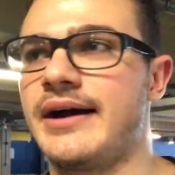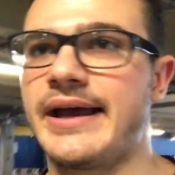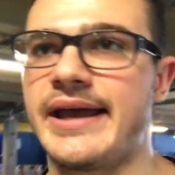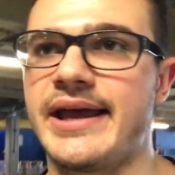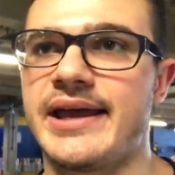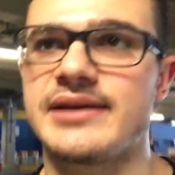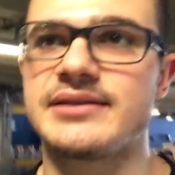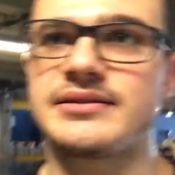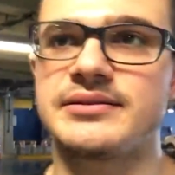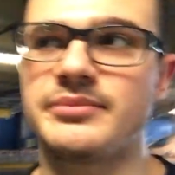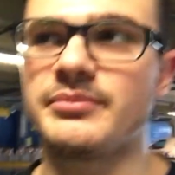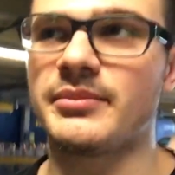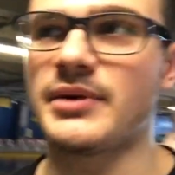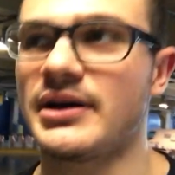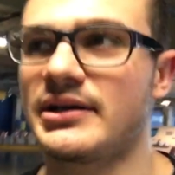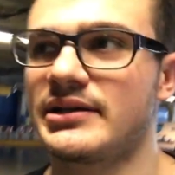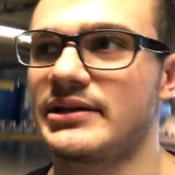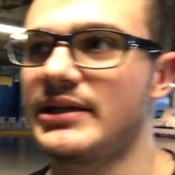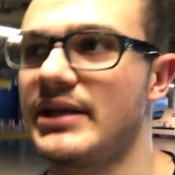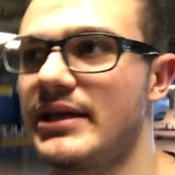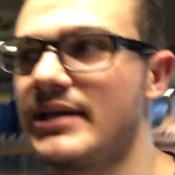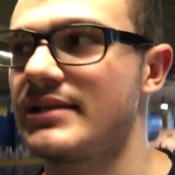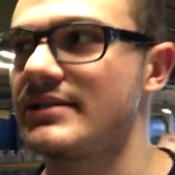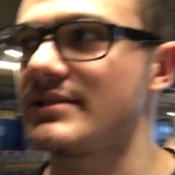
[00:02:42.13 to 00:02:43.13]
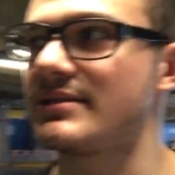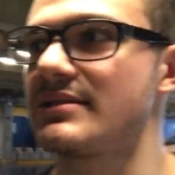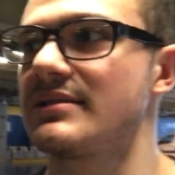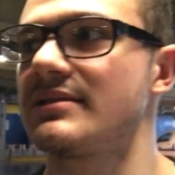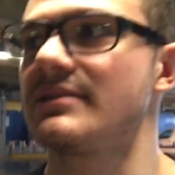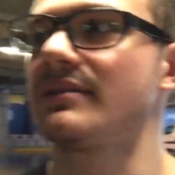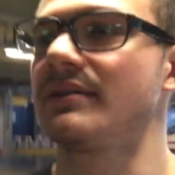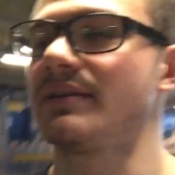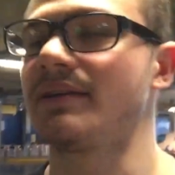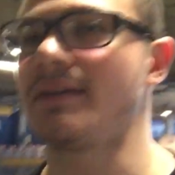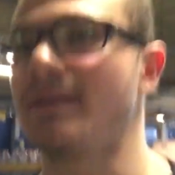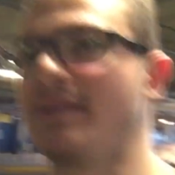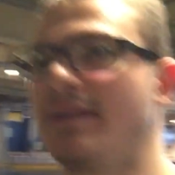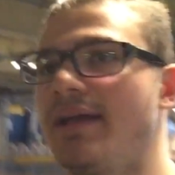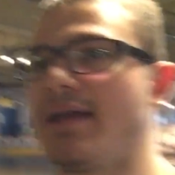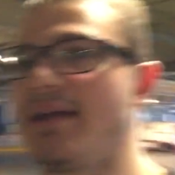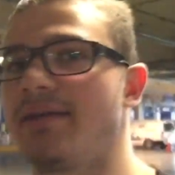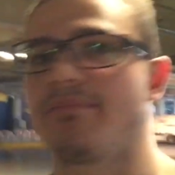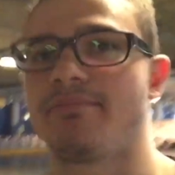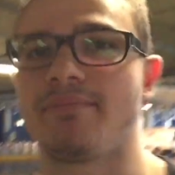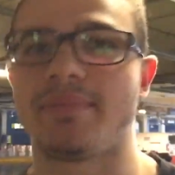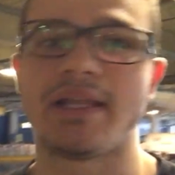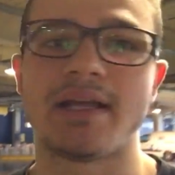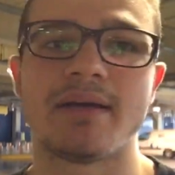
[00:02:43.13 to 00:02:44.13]
I hate the Mondays,
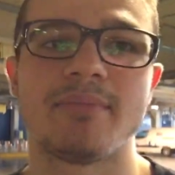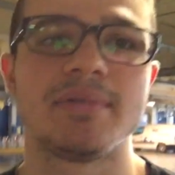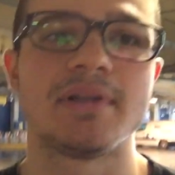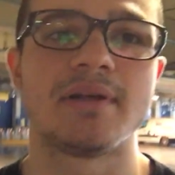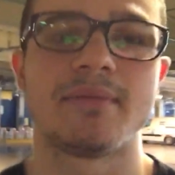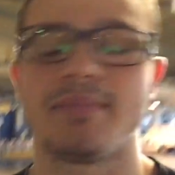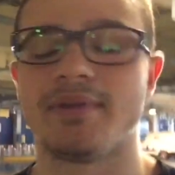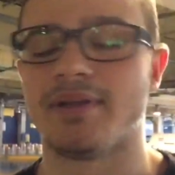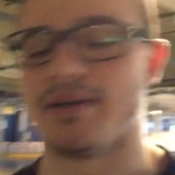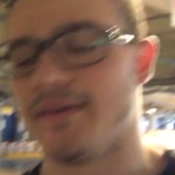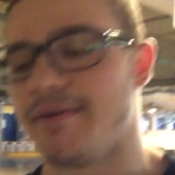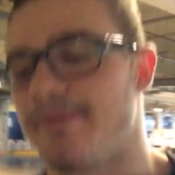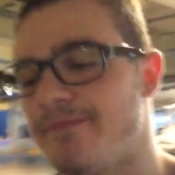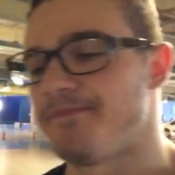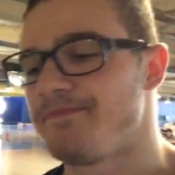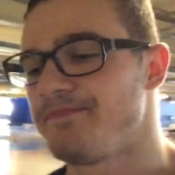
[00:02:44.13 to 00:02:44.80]
and blah blah blah.